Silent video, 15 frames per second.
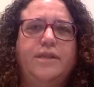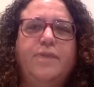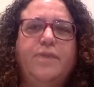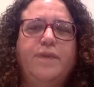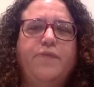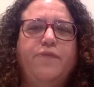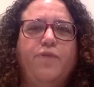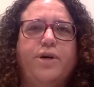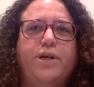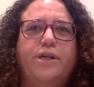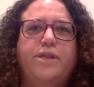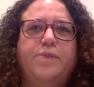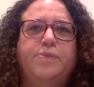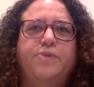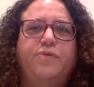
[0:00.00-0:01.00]
in my
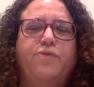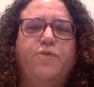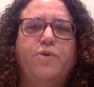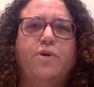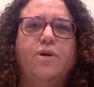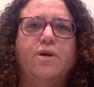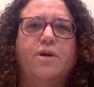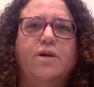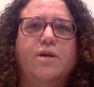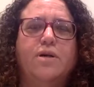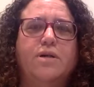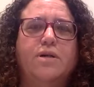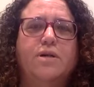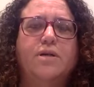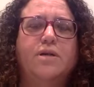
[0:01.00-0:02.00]
40s before